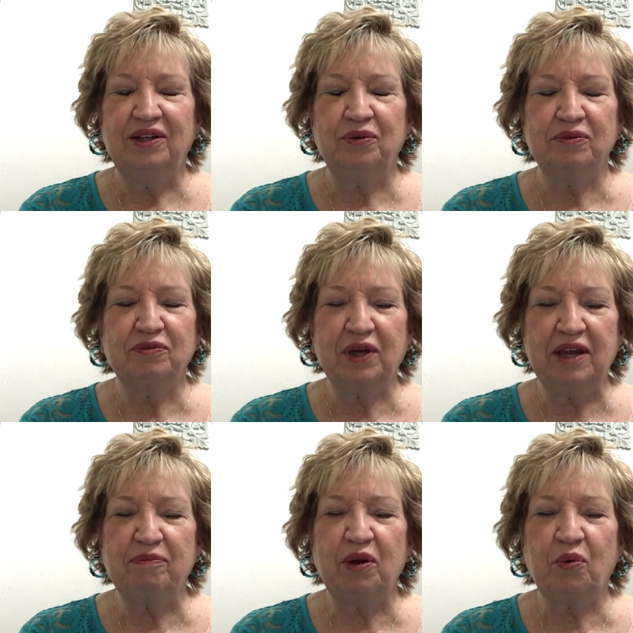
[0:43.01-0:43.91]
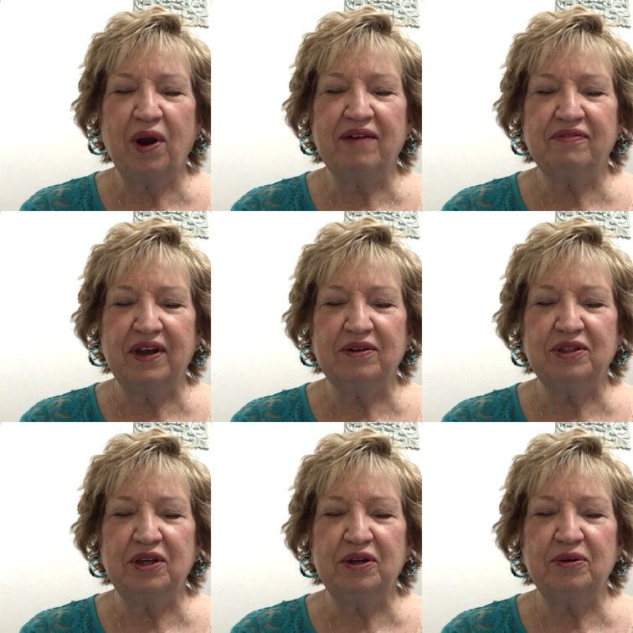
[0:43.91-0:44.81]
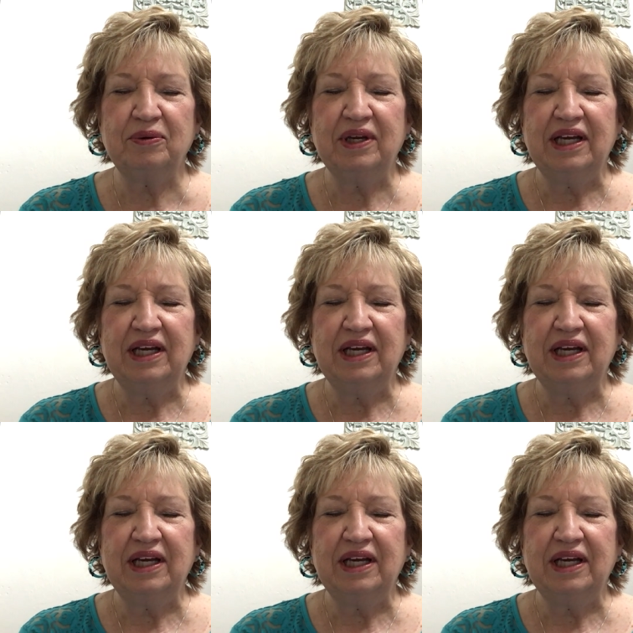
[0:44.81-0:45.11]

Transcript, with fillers: Lord, forgive me where I fail you.